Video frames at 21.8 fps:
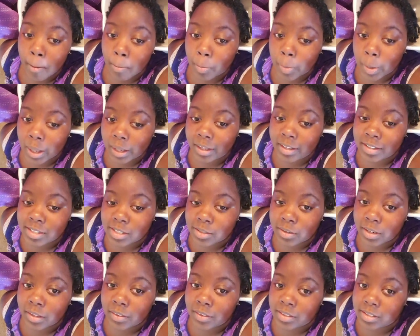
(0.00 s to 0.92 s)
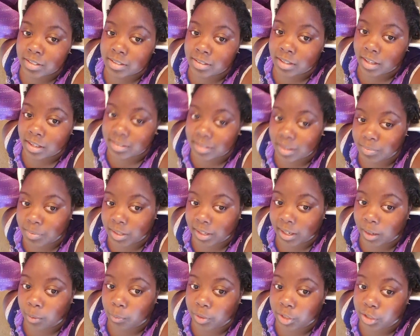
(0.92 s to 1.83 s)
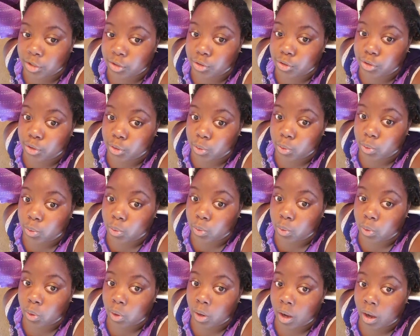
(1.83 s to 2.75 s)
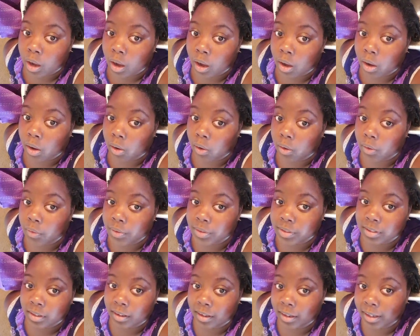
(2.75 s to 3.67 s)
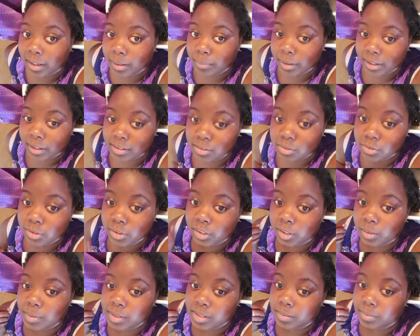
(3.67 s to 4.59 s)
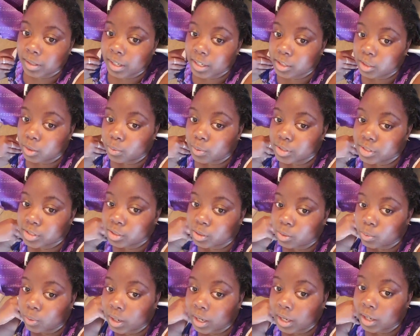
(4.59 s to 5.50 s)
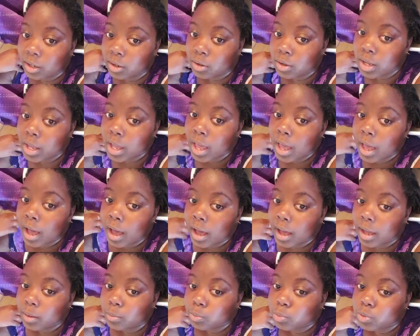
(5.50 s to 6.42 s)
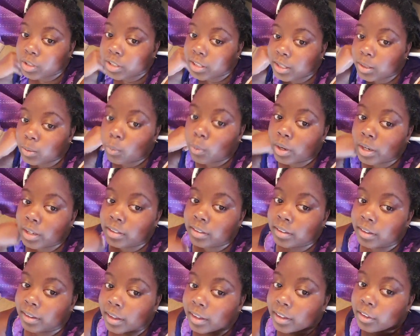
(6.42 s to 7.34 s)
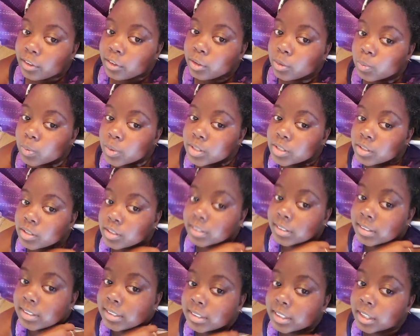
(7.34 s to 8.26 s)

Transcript: But considering this is not something I want to do all the time, like it's only going to be something I do once in a while, I really wanted to get good results.